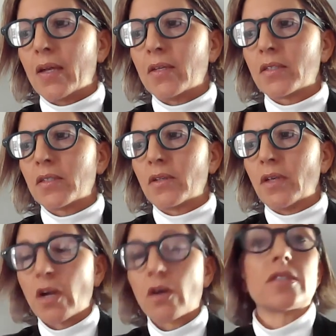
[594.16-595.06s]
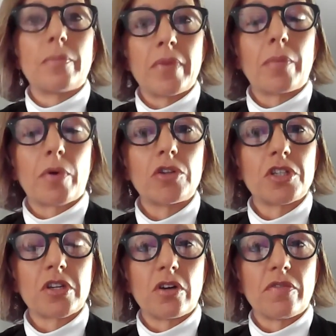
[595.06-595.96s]
vascular dementia is more
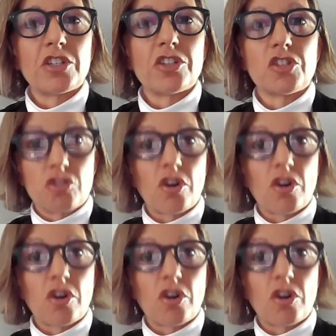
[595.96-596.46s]
processing.